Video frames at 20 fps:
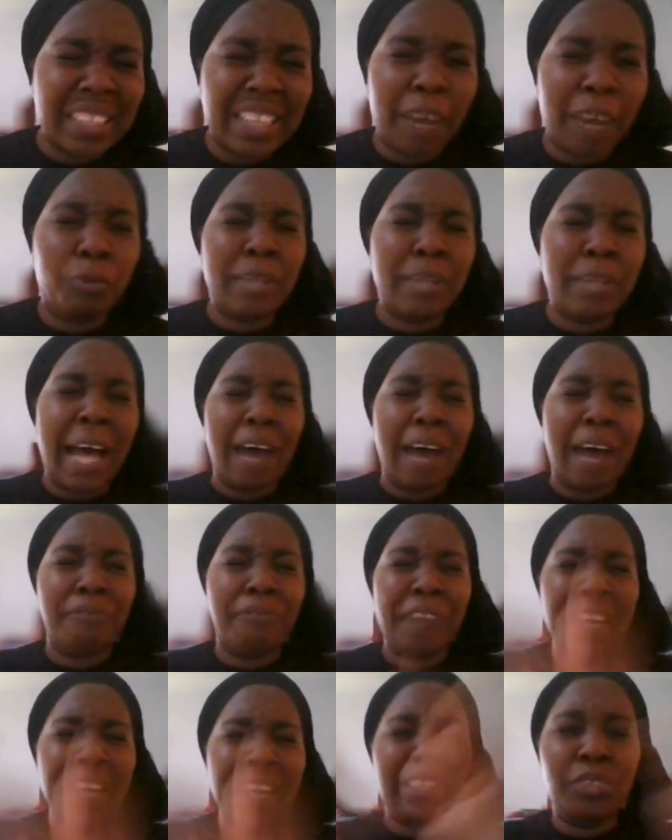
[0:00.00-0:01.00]
that will not
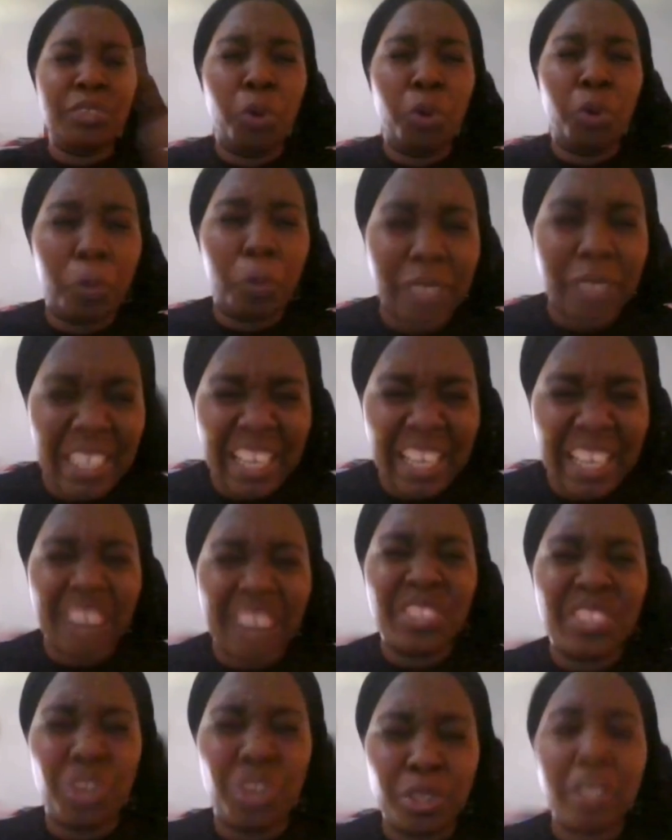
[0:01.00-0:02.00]
affect the hope center
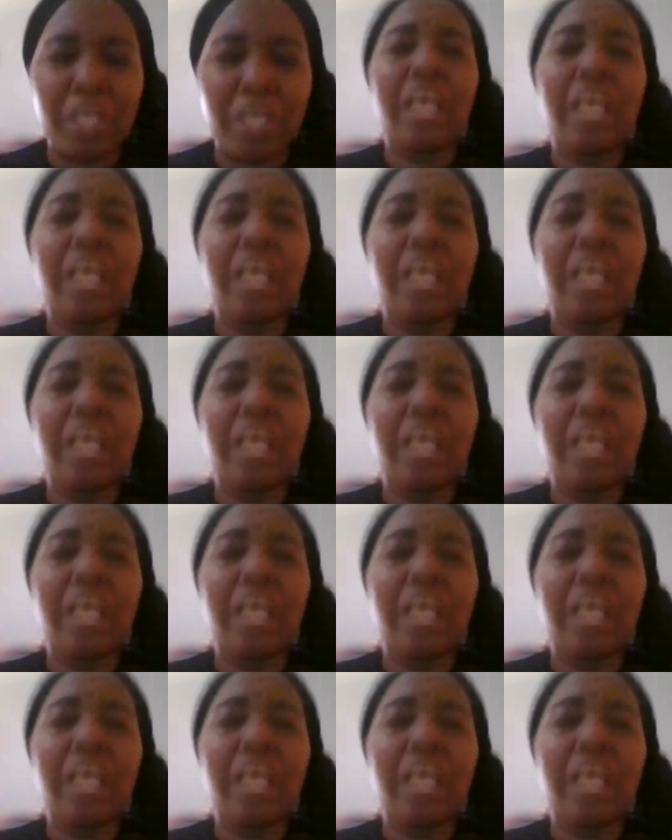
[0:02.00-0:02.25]
result,